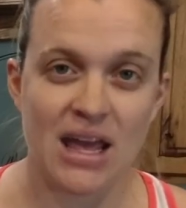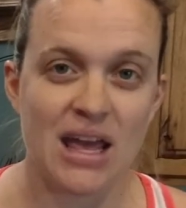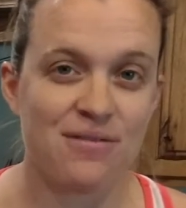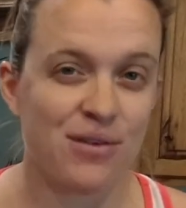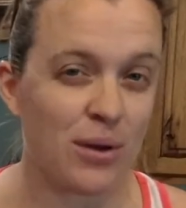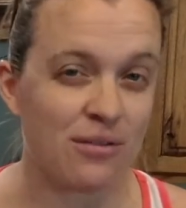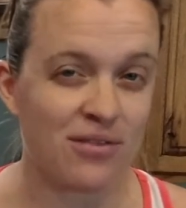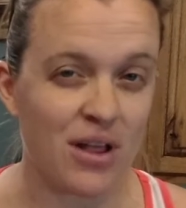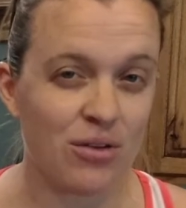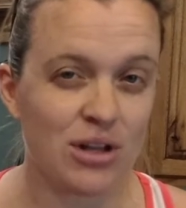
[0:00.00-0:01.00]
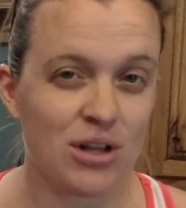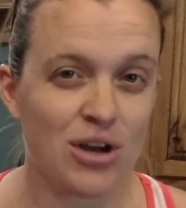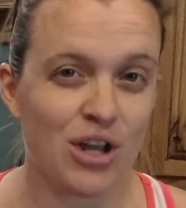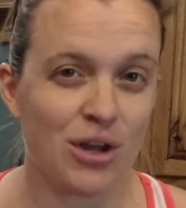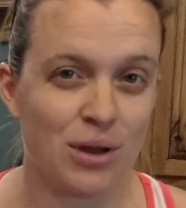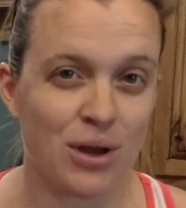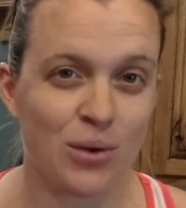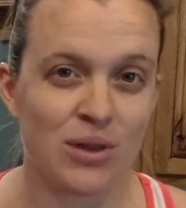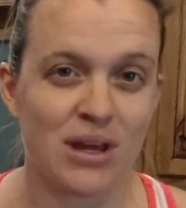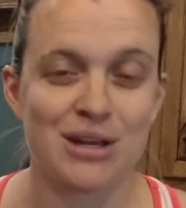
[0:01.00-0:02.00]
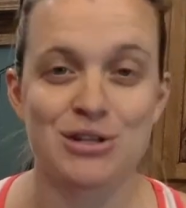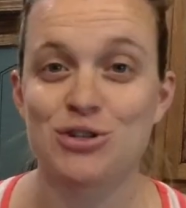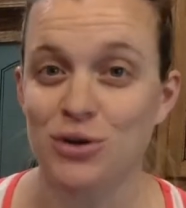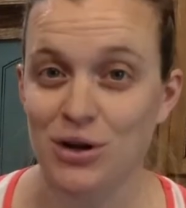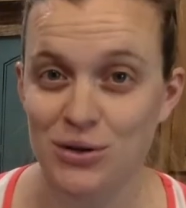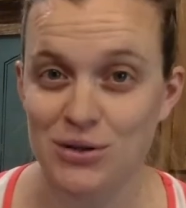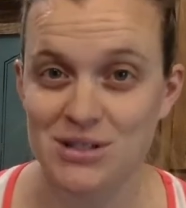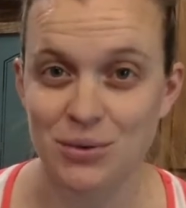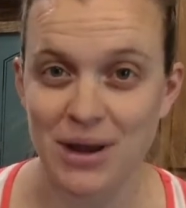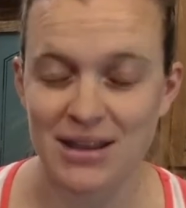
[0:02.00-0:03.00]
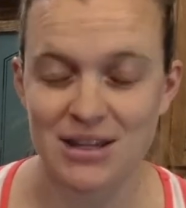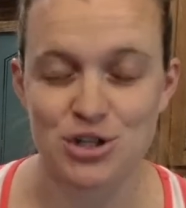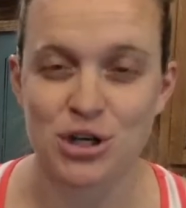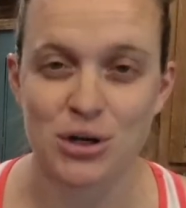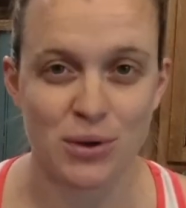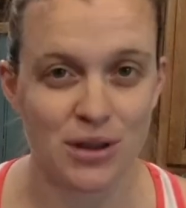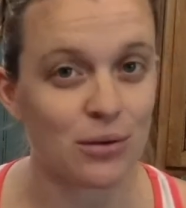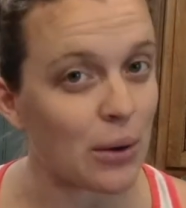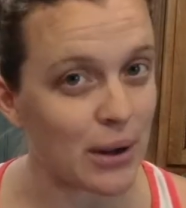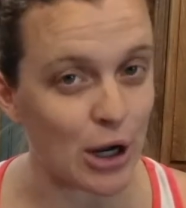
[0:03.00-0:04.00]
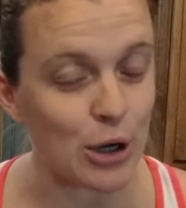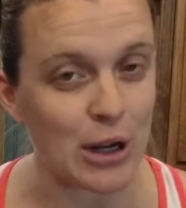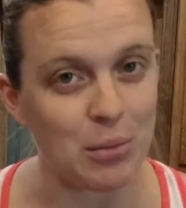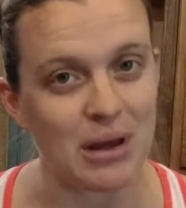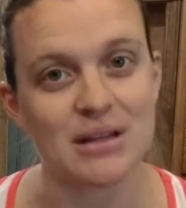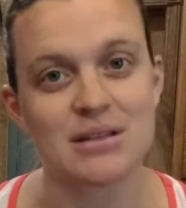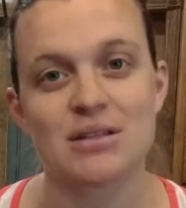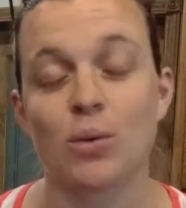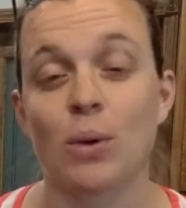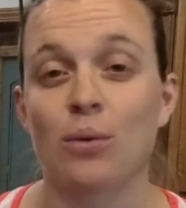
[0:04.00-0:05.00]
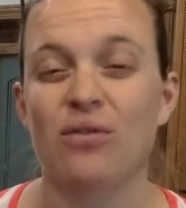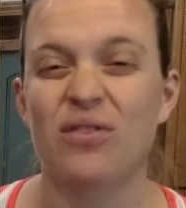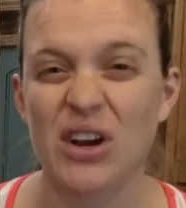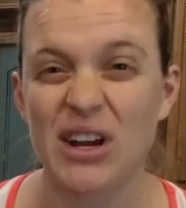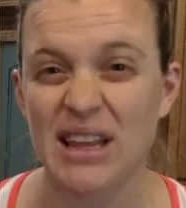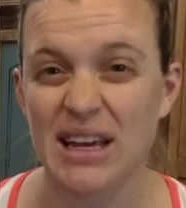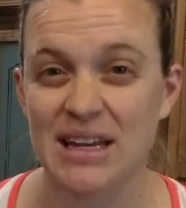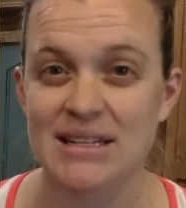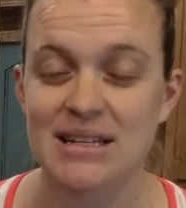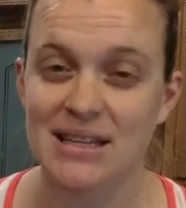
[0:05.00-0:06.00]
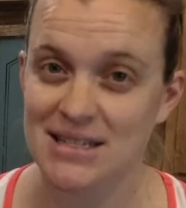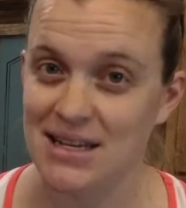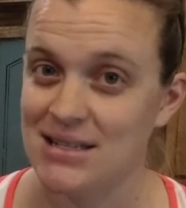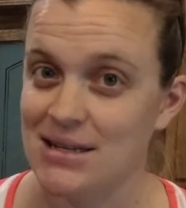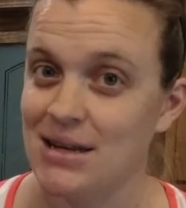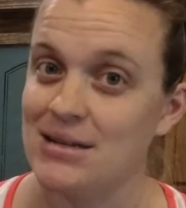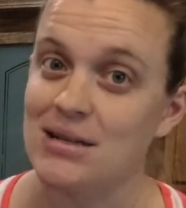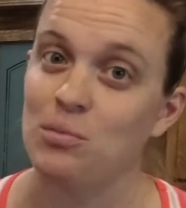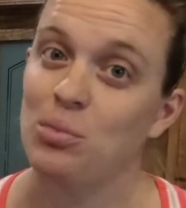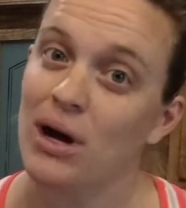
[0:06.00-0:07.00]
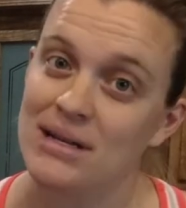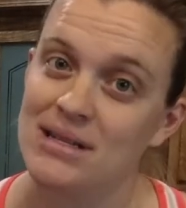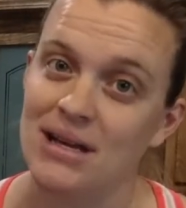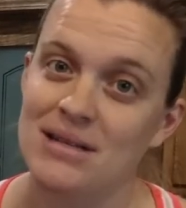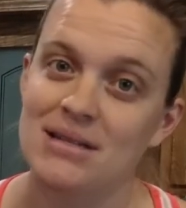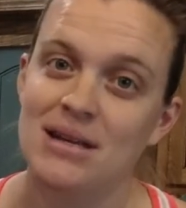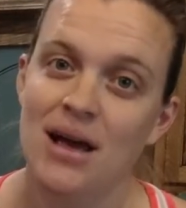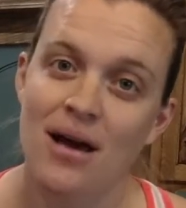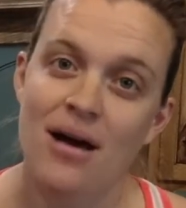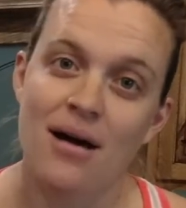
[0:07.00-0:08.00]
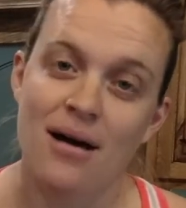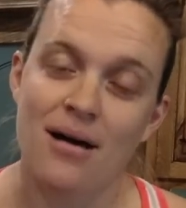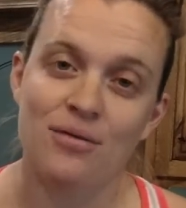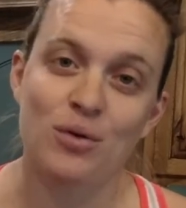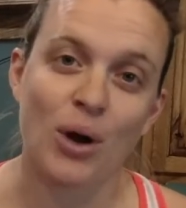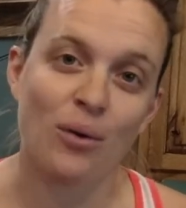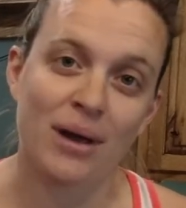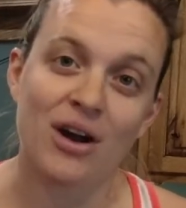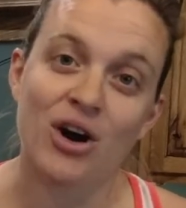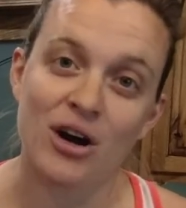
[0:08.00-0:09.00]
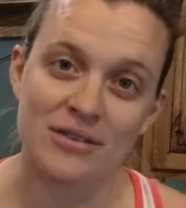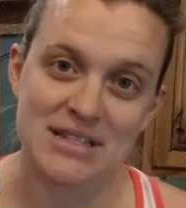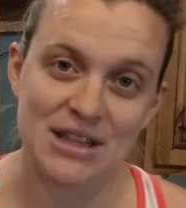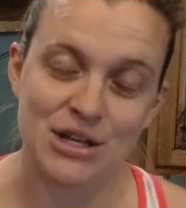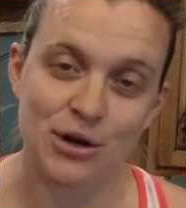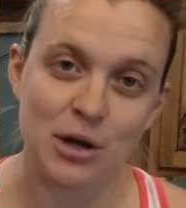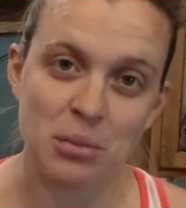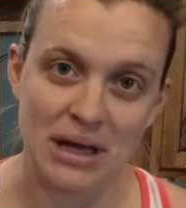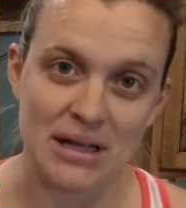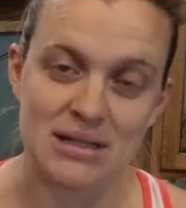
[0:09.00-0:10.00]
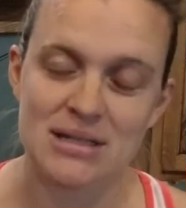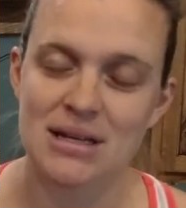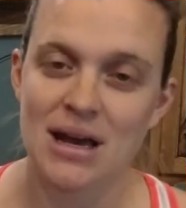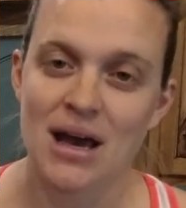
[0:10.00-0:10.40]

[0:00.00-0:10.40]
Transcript: If you have followed along, you know the struggles that we had this year with growing our green beans. So we were very late into the season, into the process of growing and harvesting the green beans.